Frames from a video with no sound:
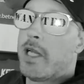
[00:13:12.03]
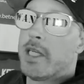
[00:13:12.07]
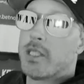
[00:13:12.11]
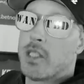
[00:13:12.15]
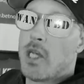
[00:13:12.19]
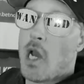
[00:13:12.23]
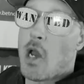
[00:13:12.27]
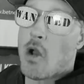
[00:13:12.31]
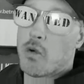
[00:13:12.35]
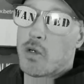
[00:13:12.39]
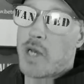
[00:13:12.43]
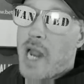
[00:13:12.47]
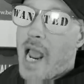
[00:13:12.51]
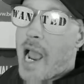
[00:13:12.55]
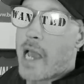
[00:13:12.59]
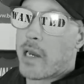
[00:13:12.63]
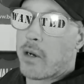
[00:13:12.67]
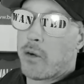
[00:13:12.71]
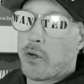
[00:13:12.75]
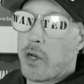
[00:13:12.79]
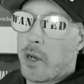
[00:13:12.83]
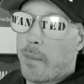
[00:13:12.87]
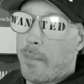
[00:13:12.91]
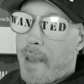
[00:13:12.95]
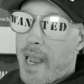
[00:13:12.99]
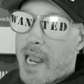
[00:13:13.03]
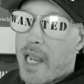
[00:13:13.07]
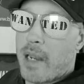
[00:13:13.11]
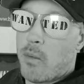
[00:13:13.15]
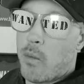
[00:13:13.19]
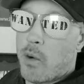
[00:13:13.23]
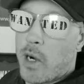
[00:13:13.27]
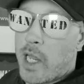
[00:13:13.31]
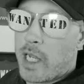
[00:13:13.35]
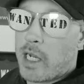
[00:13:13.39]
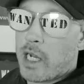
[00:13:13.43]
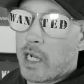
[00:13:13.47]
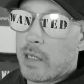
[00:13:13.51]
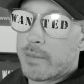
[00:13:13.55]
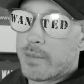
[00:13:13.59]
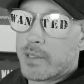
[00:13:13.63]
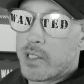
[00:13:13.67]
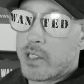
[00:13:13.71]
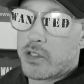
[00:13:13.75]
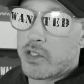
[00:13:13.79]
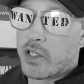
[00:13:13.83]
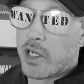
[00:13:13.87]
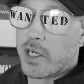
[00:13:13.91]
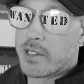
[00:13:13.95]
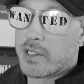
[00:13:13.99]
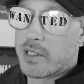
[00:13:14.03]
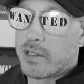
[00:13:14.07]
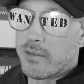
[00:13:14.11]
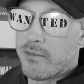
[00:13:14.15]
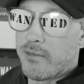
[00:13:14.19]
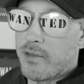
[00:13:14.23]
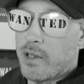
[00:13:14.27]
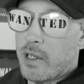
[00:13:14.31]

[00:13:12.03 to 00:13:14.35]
is no doubt or debate when it comes to Justin